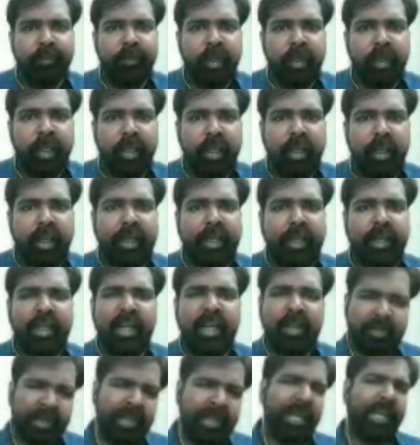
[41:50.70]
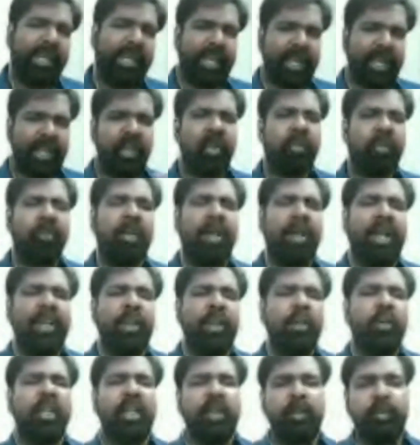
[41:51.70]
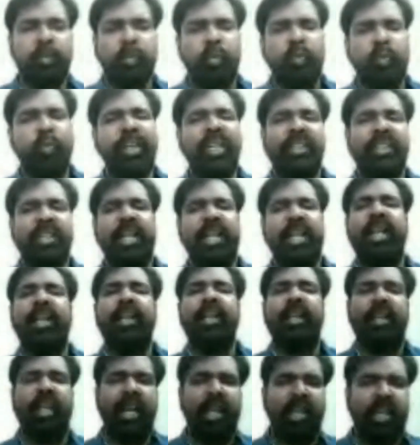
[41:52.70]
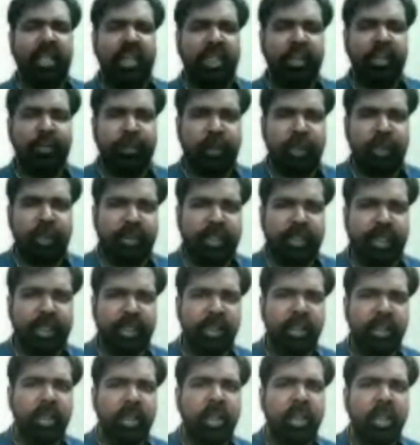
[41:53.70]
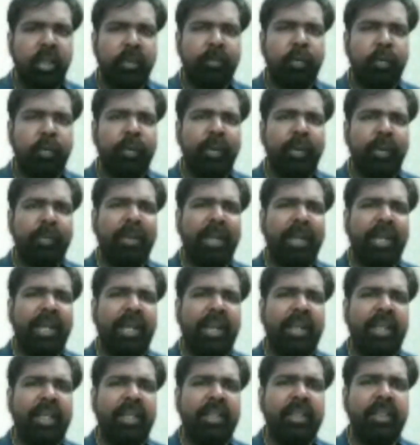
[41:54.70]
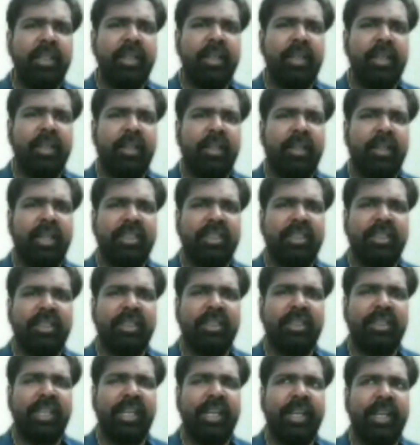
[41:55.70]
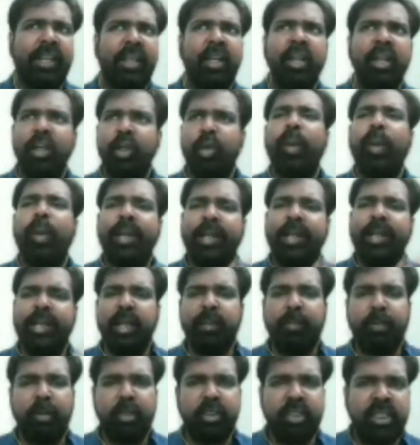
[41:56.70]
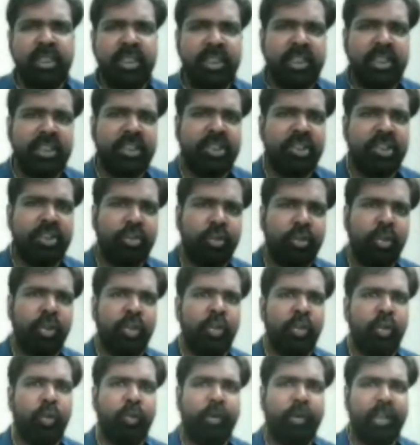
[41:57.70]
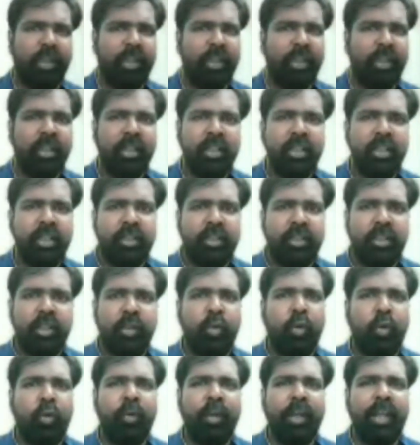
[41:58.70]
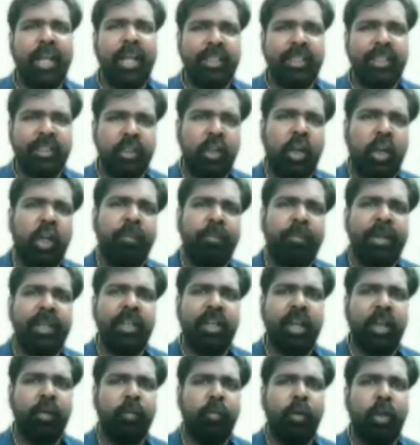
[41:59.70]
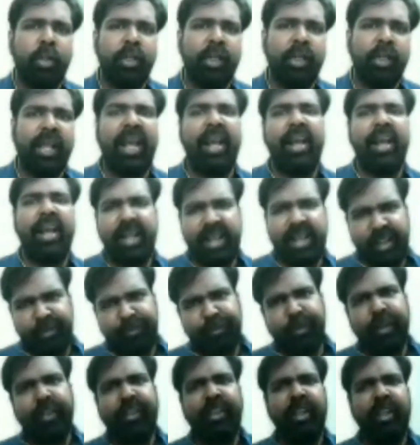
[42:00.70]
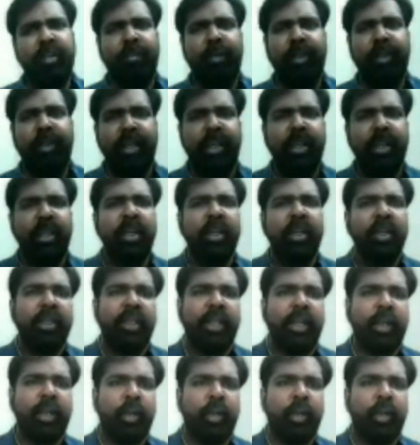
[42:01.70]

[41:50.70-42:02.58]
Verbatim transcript: And let me again remind you that the movie is an entirely different thing. Movie barely does say 20% justice to the novel. The novel has not been converted effectively into a